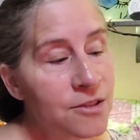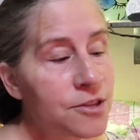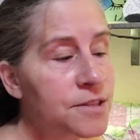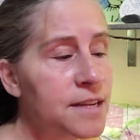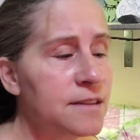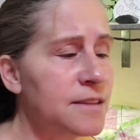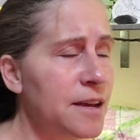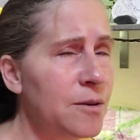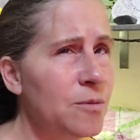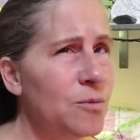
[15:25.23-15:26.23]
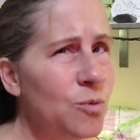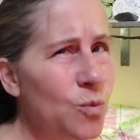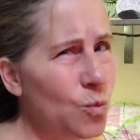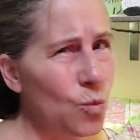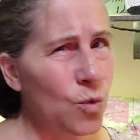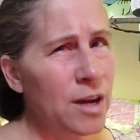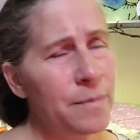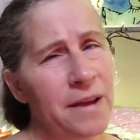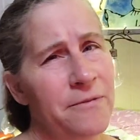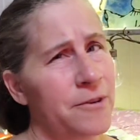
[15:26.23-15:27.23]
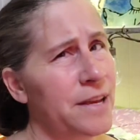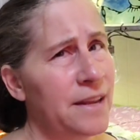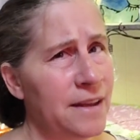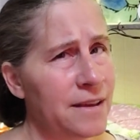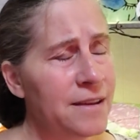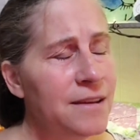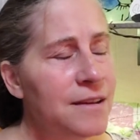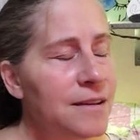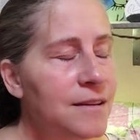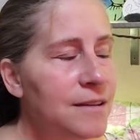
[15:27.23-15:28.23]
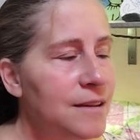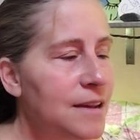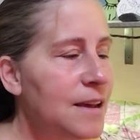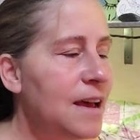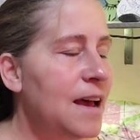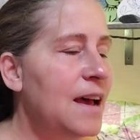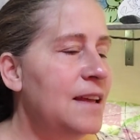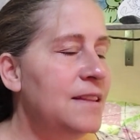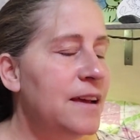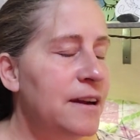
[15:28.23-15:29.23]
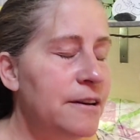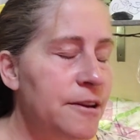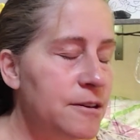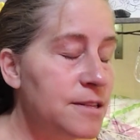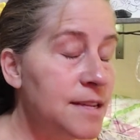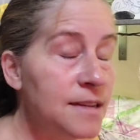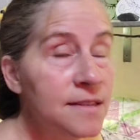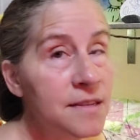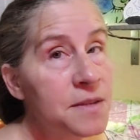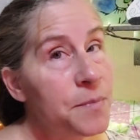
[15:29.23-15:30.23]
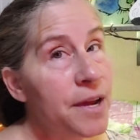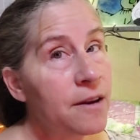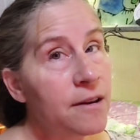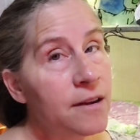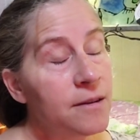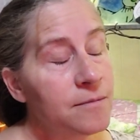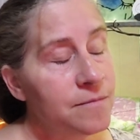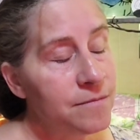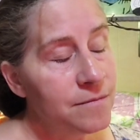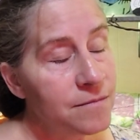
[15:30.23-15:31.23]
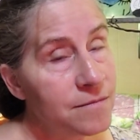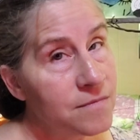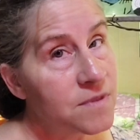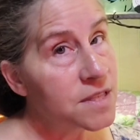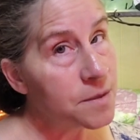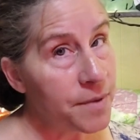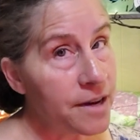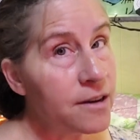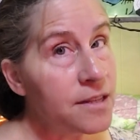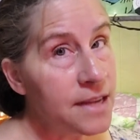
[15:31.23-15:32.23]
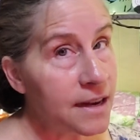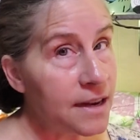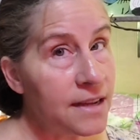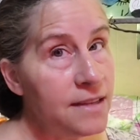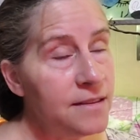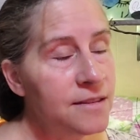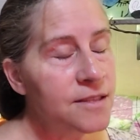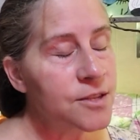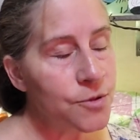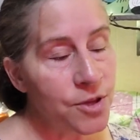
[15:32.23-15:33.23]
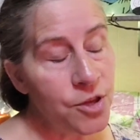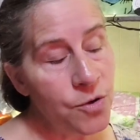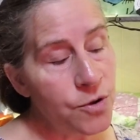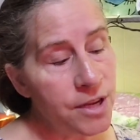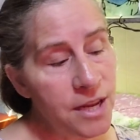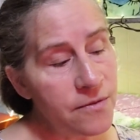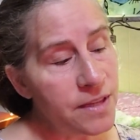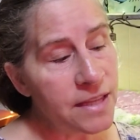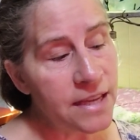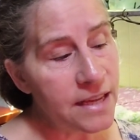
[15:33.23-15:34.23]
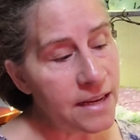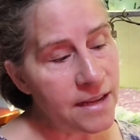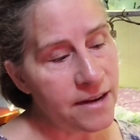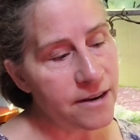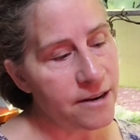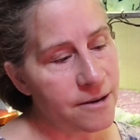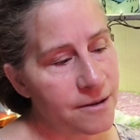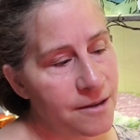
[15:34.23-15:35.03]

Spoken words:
Tercel's like, what am I forgetting? And Harrier says, Samara. Samara died so that you could even get here.